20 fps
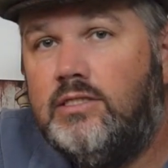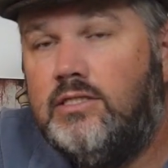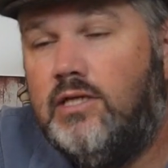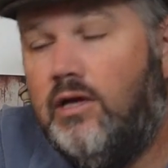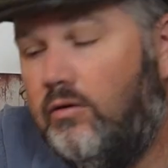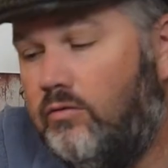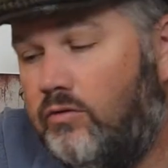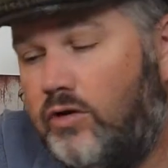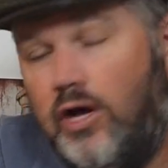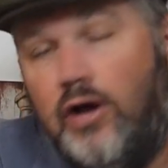
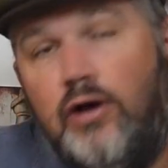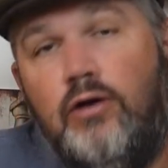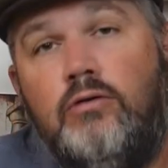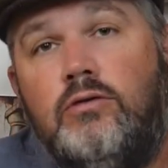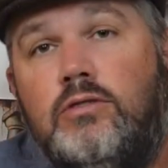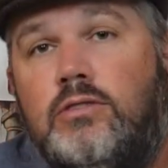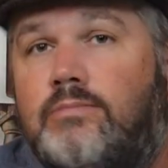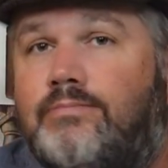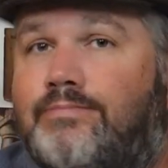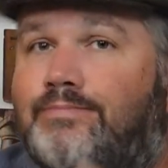So
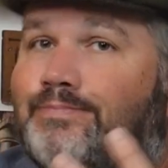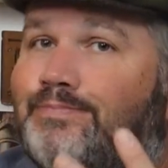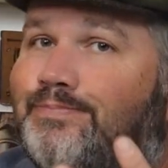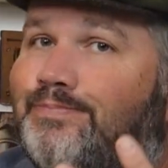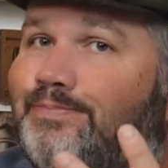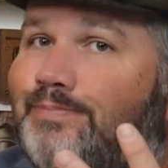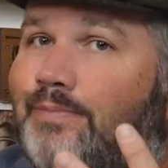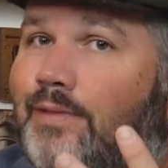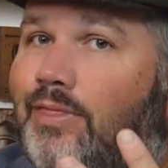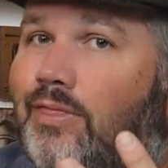nose,
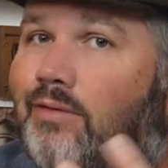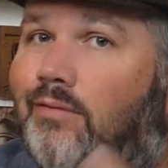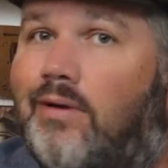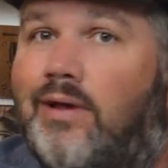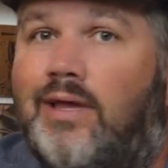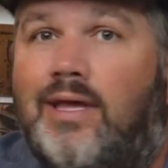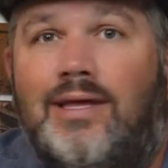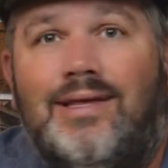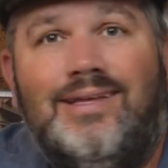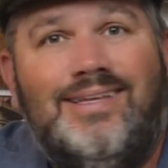
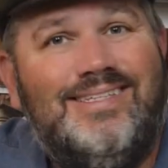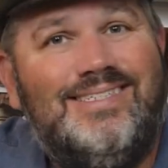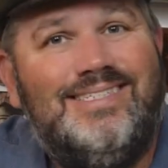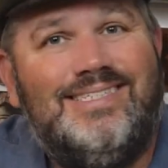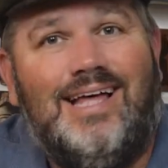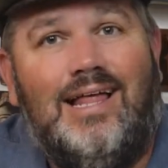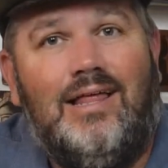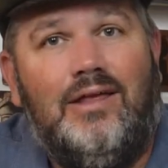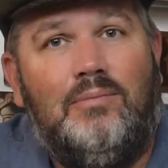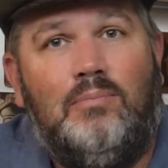3,
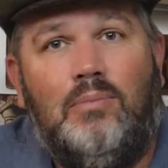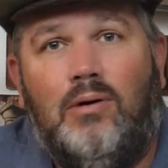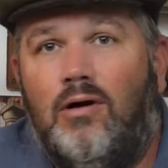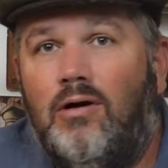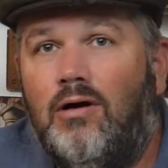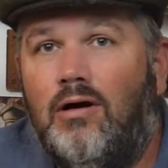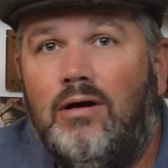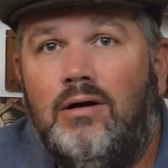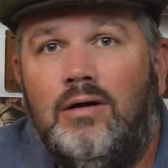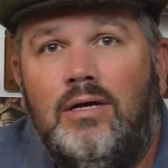solid
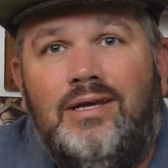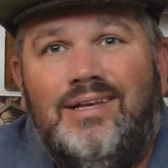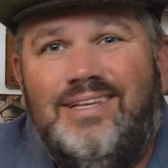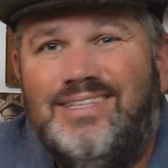par.